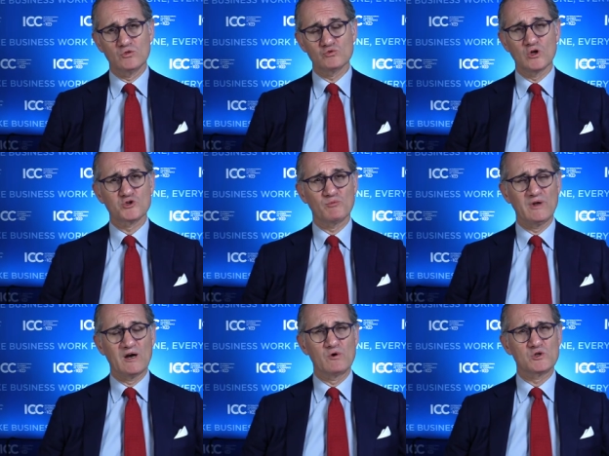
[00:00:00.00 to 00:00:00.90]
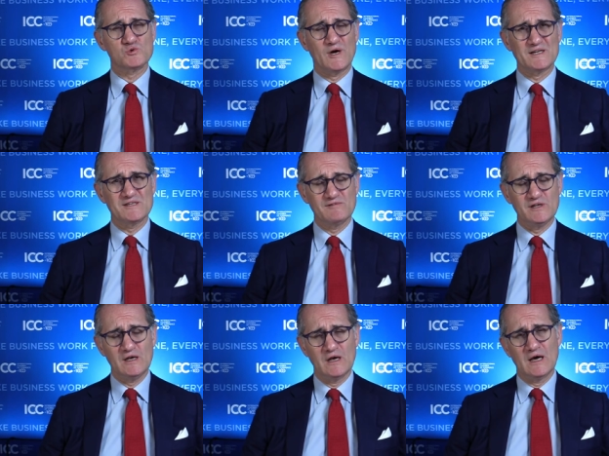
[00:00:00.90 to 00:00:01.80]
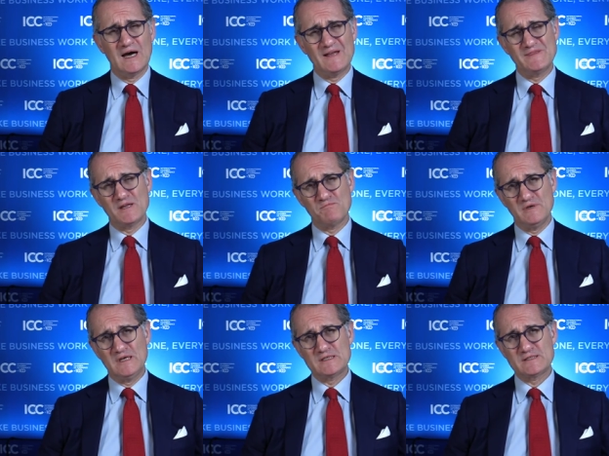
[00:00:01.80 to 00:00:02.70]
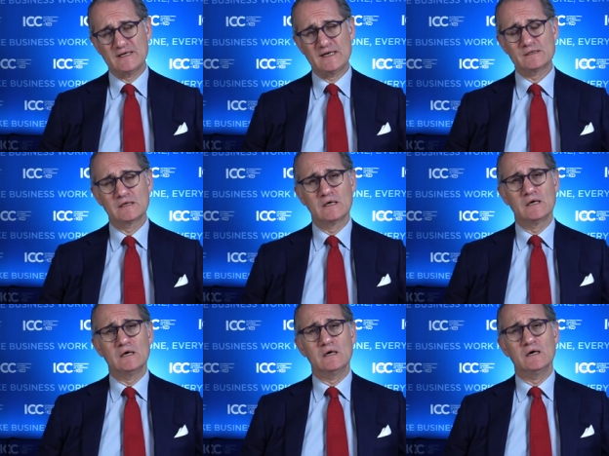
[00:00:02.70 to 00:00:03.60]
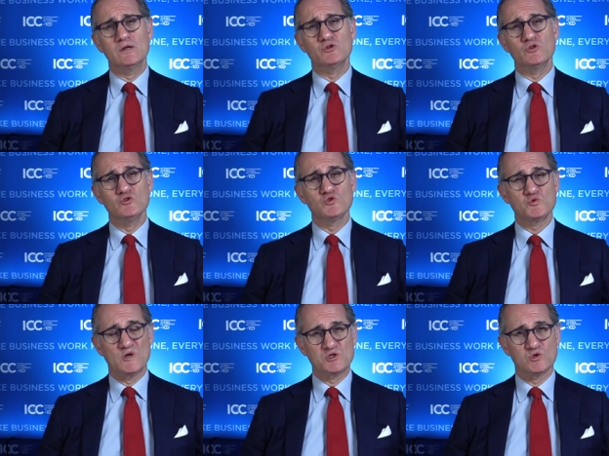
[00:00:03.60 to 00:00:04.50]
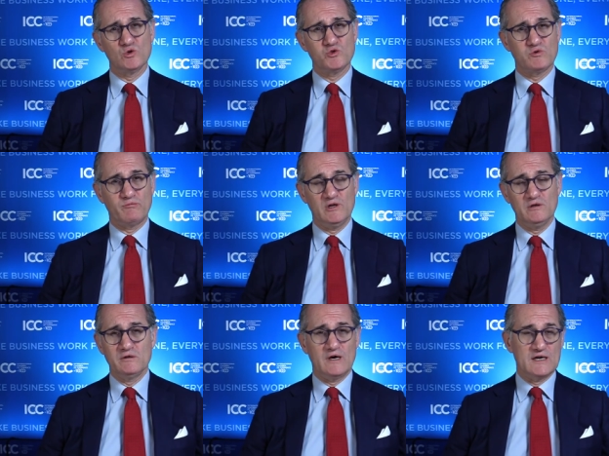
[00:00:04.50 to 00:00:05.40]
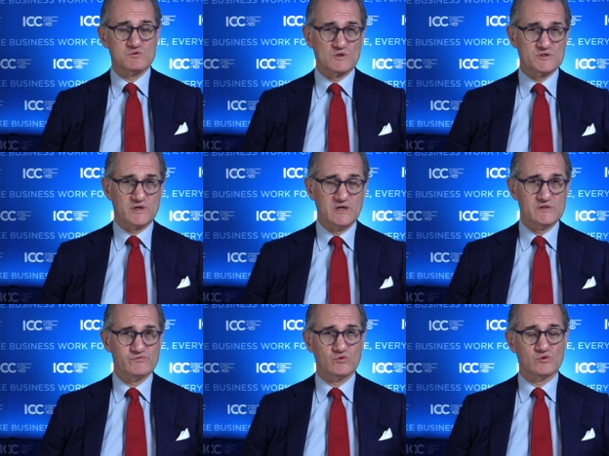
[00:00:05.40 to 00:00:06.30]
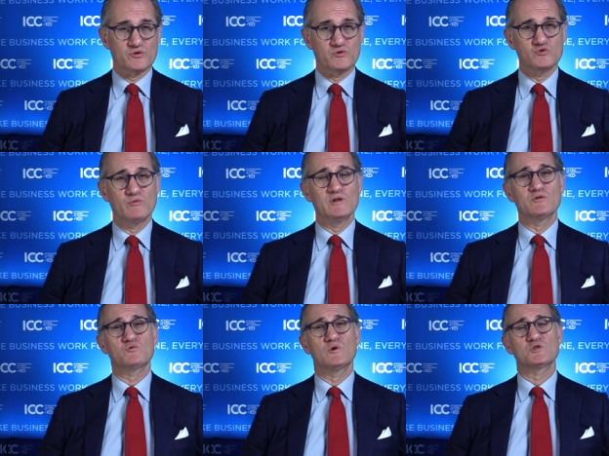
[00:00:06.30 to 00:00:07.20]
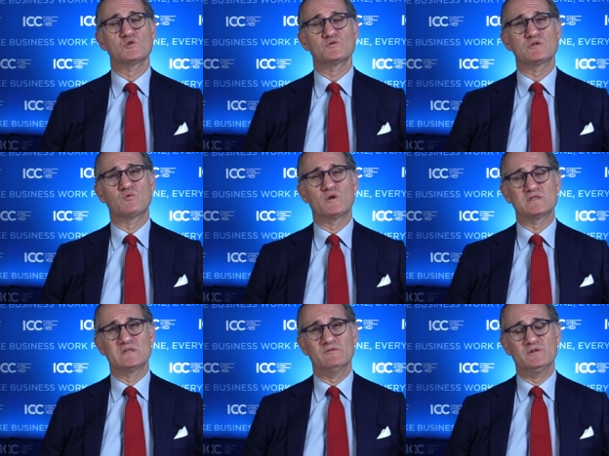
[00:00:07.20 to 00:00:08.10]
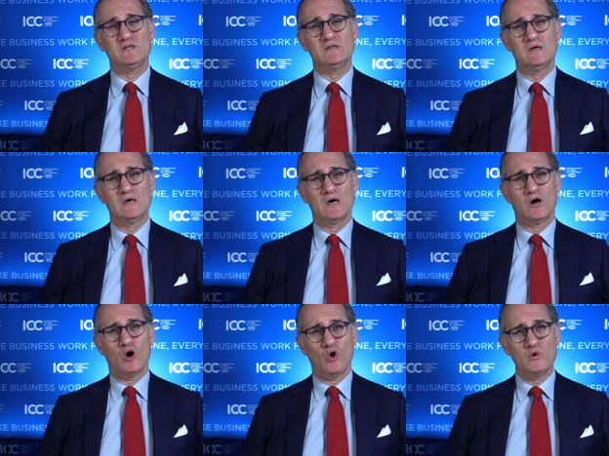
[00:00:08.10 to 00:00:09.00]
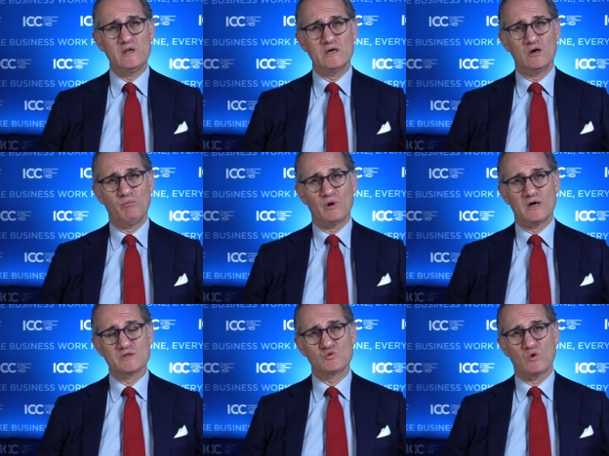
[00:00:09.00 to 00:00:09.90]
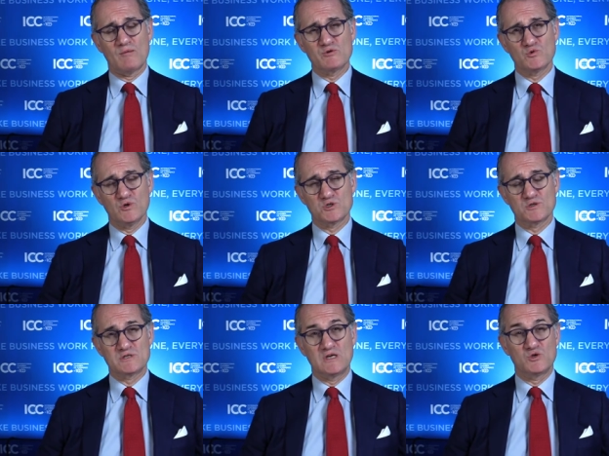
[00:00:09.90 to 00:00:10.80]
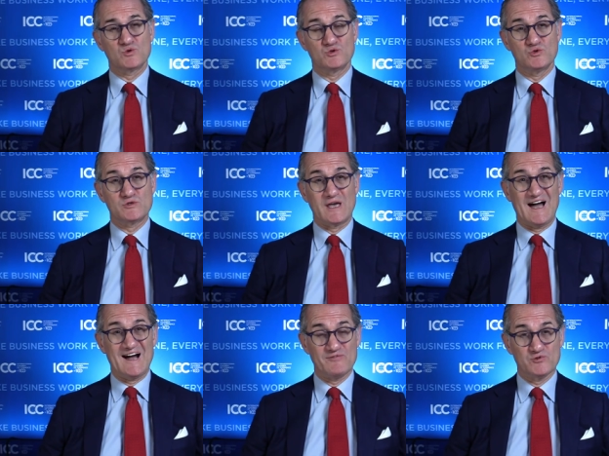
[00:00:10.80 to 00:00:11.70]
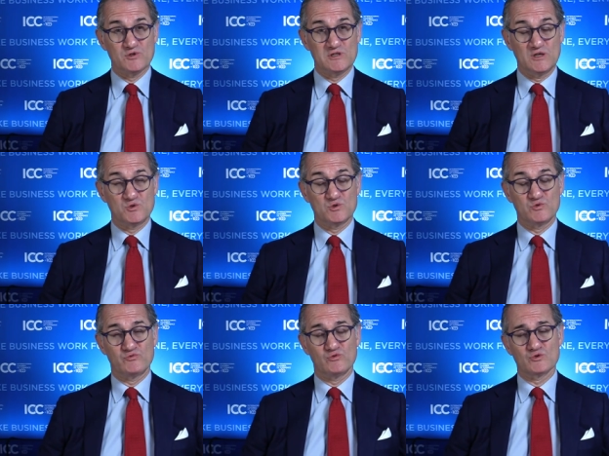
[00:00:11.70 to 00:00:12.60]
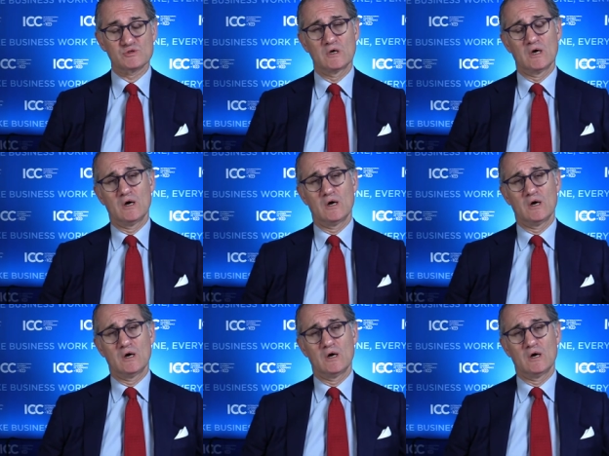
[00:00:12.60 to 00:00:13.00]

do not apply retroactively, and that means that uh, the new threshold, 3 million, as was the case for the 2 million thresholds in 2017, only applies to arbitrations introduced after the entry into force